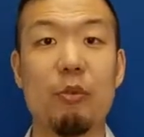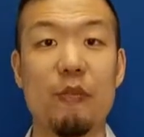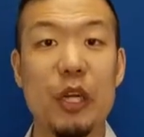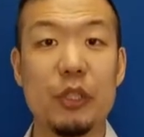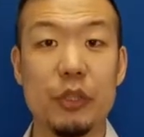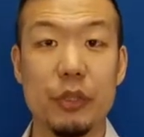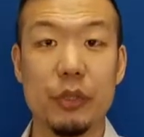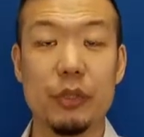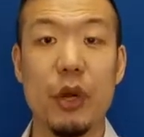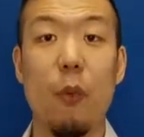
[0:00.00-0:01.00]

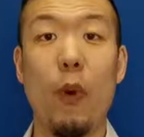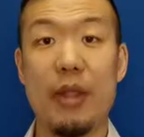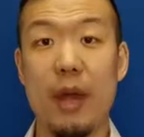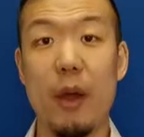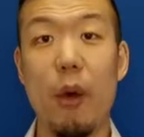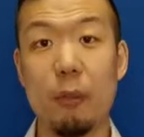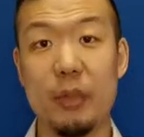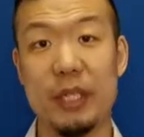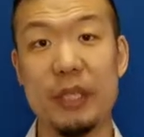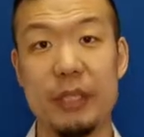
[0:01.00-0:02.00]
professionals when they
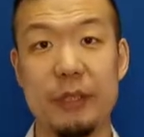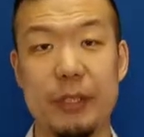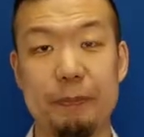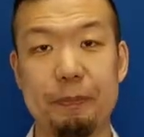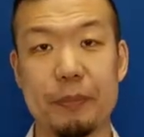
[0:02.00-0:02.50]
open a CV.